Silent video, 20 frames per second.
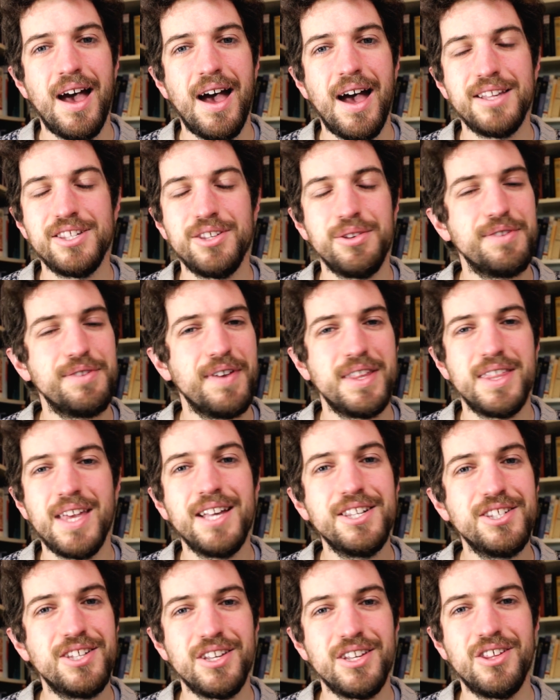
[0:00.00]
And so it's
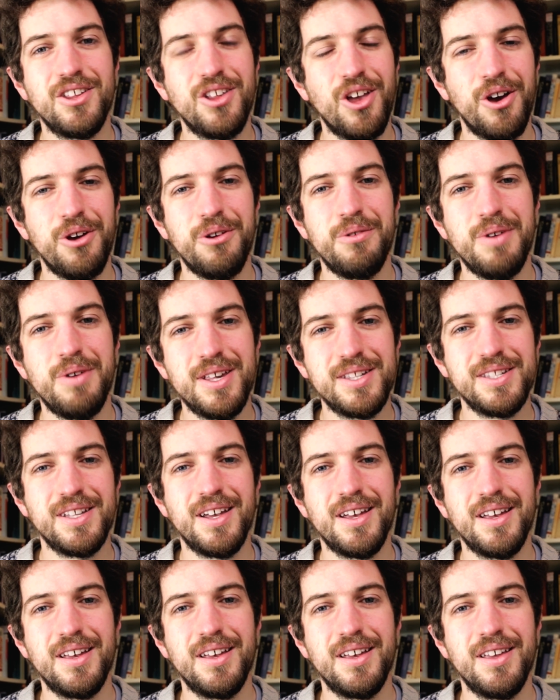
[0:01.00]
fantastic to know, isn't
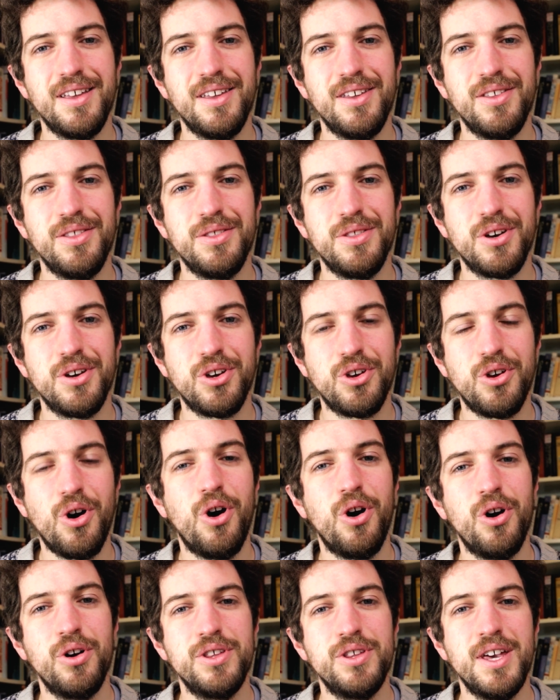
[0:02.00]
it, that
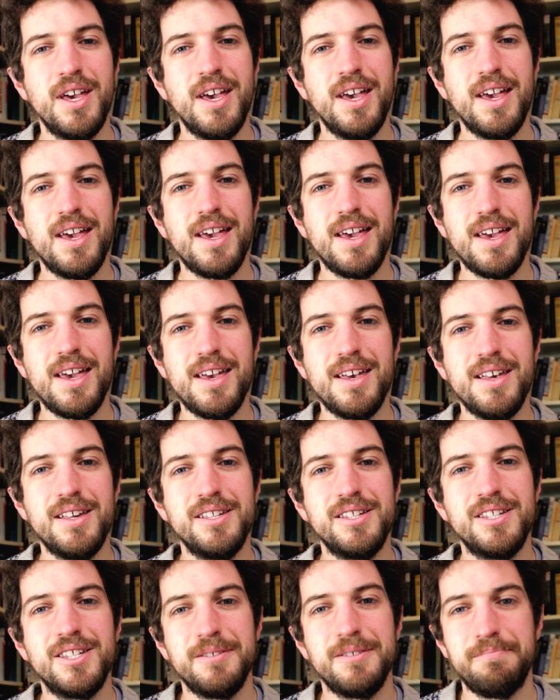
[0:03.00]
God
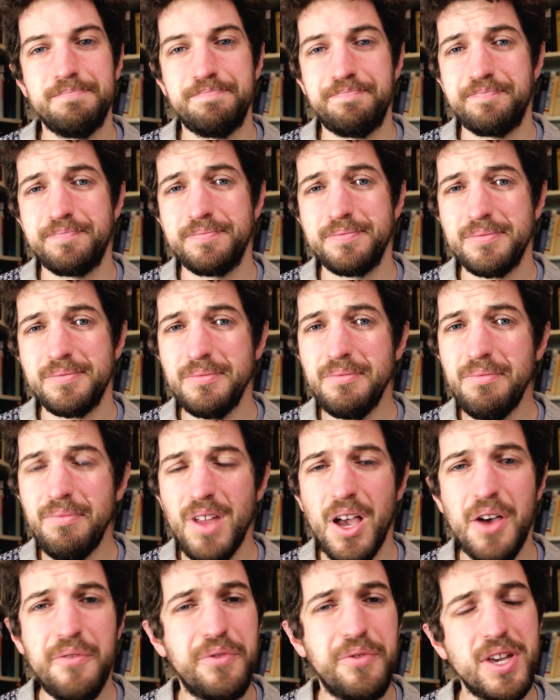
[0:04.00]
is
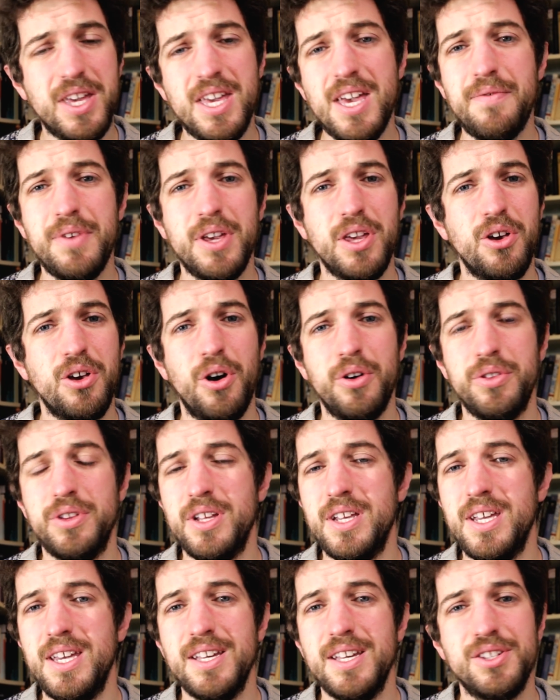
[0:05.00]
a forgiving God,
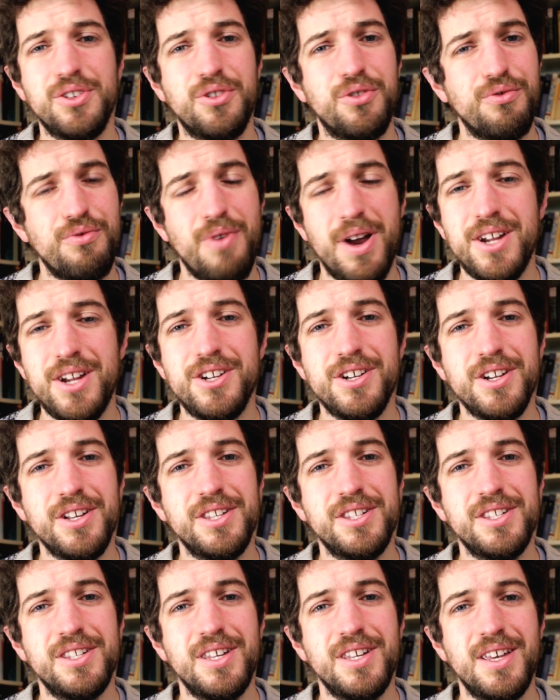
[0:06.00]
that He is
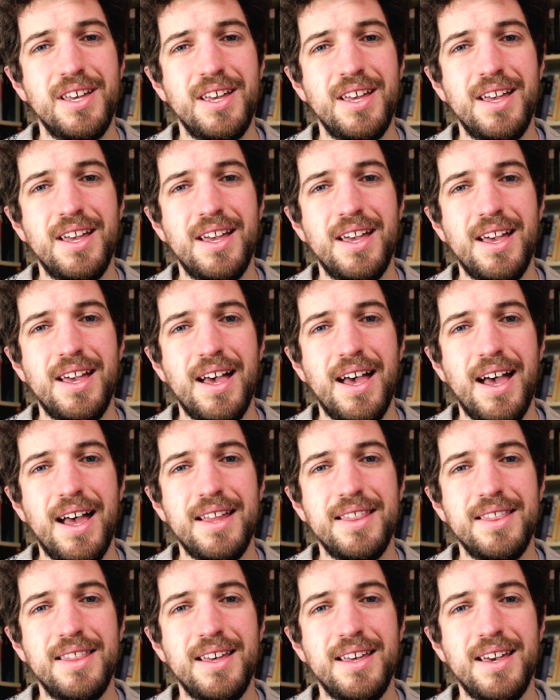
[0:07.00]
gracious
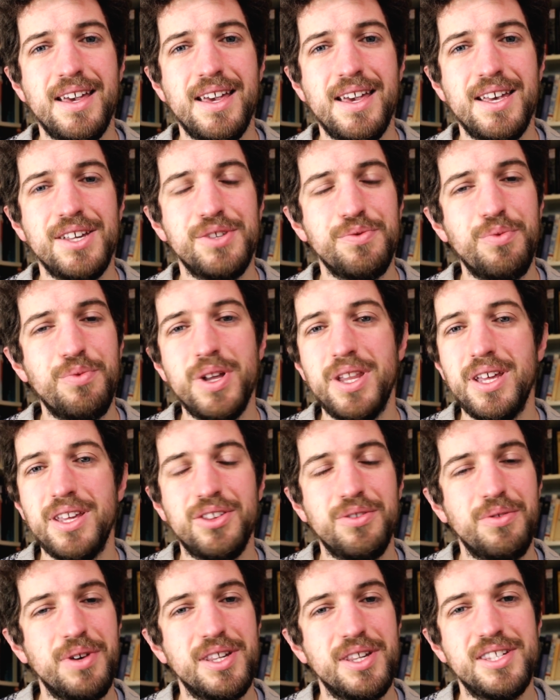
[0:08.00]
and that He is willing
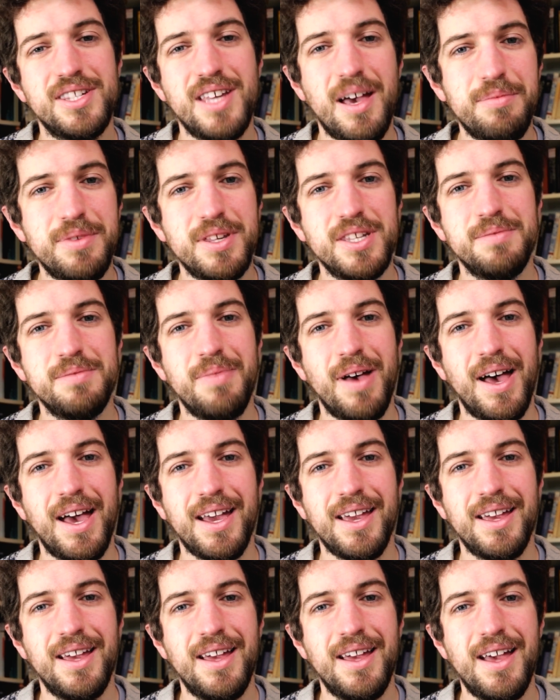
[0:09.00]
to accept us
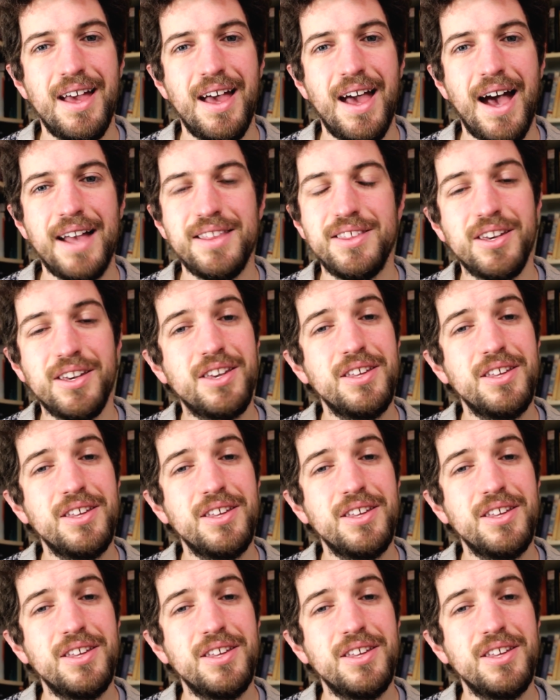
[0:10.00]
back and to